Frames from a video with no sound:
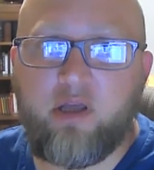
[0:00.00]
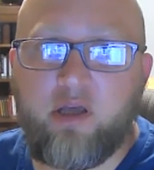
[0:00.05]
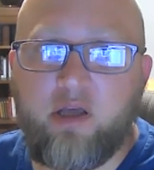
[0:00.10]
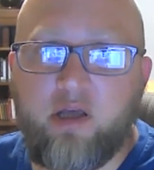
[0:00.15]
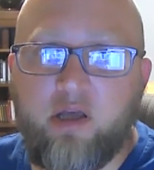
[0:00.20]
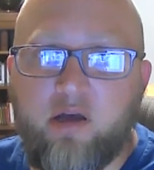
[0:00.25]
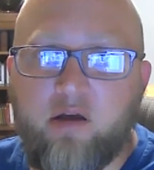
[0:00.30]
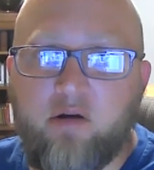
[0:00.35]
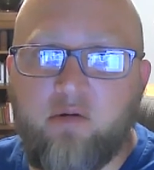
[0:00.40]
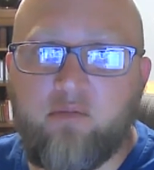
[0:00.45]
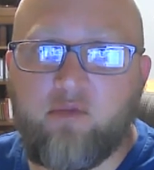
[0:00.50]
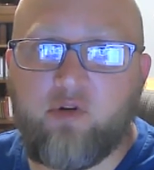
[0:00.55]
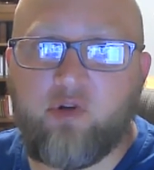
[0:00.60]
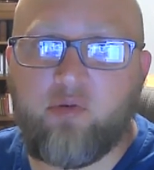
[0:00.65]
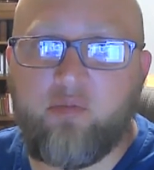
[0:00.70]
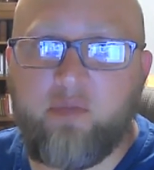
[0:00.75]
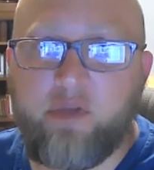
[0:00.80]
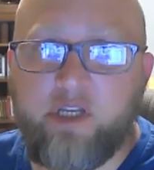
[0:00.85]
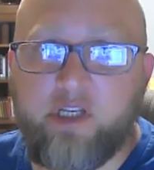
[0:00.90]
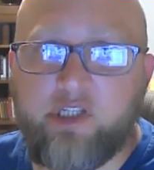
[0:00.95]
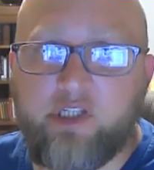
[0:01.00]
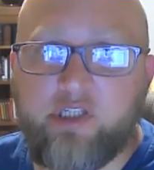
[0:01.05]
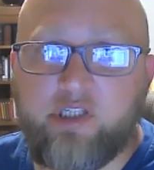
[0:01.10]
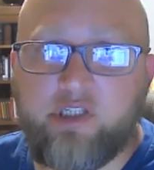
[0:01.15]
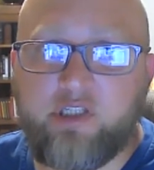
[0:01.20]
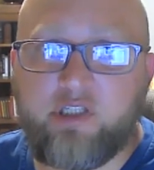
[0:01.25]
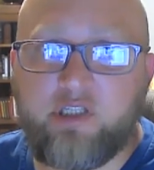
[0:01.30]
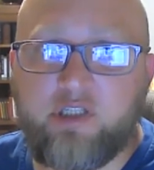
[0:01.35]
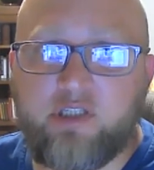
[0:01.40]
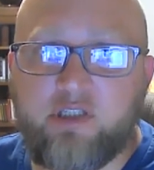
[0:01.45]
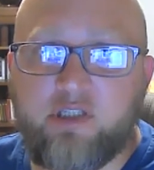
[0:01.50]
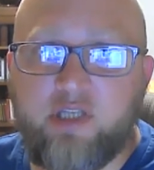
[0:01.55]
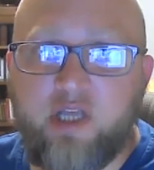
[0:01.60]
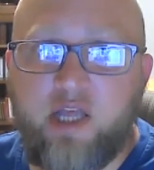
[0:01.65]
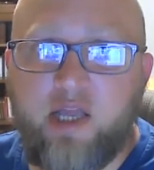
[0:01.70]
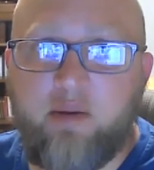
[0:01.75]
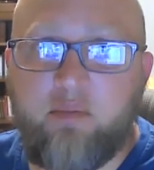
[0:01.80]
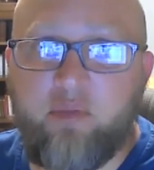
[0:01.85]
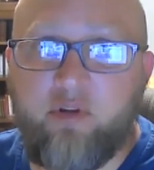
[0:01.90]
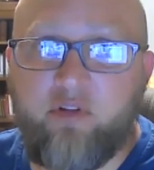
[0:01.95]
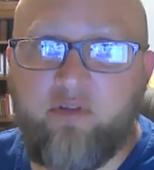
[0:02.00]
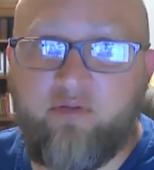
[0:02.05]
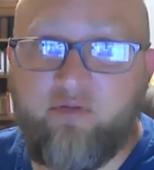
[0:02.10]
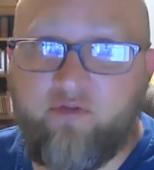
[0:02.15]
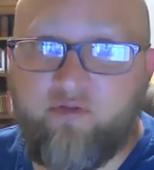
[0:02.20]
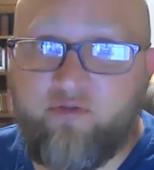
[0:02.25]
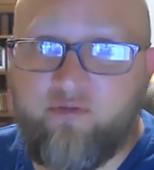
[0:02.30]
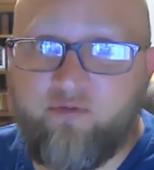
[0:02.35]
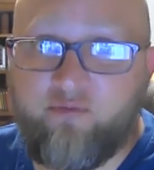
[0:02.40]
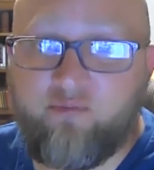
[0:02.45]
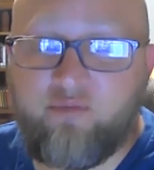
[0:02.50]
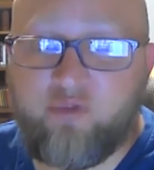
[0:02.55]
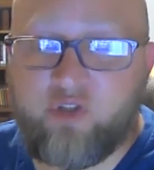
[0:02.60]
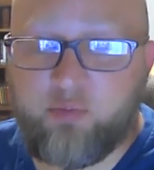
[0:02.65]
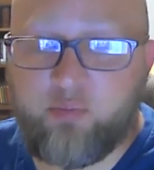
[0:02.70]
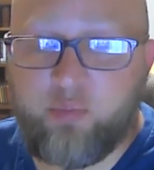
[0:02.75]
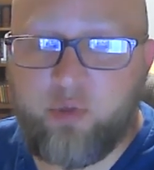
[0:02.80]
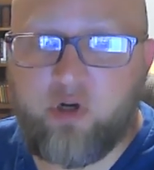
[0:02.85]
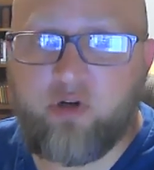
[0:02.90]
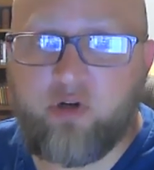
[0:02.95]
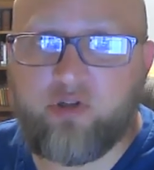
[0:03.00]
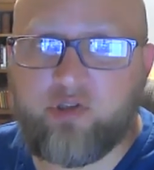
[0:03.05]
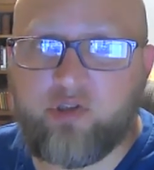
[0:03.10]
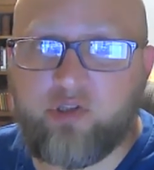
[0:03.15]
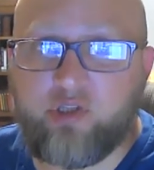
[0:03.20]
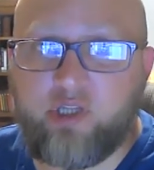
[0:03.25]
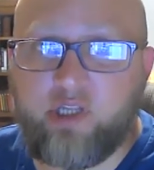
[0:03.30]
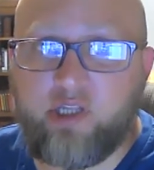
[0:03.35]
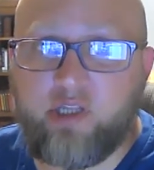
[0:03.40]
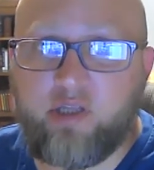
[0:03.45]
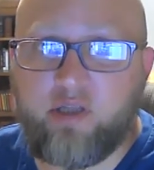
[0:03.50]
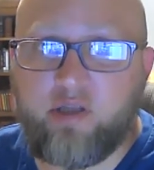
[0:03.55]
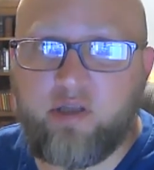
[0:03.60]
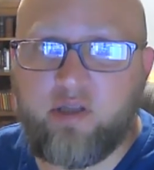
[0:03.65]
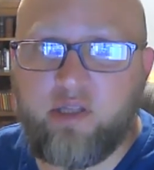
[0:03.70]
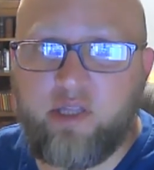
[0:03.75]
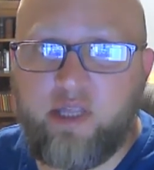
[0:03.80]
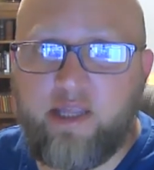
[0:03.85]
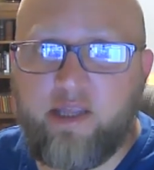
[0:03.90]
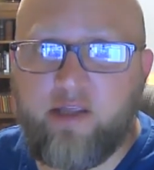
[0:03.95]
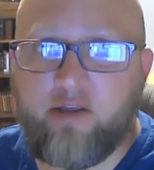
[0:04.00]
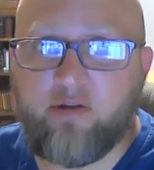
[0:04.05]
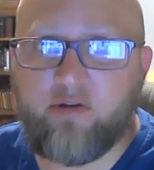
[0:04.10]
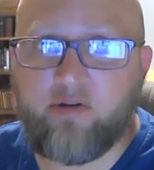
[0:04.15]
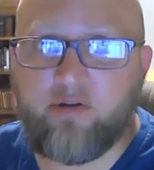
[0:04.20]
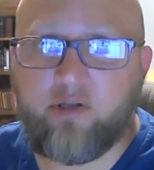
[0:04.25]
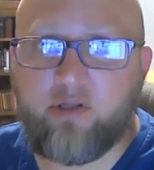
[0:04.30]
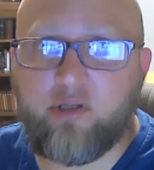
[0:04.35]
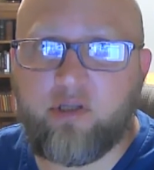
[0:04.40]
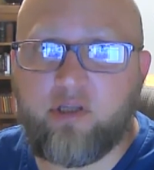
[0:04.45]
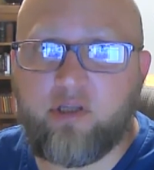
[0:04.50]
to meet Jesus and be spiritually healed.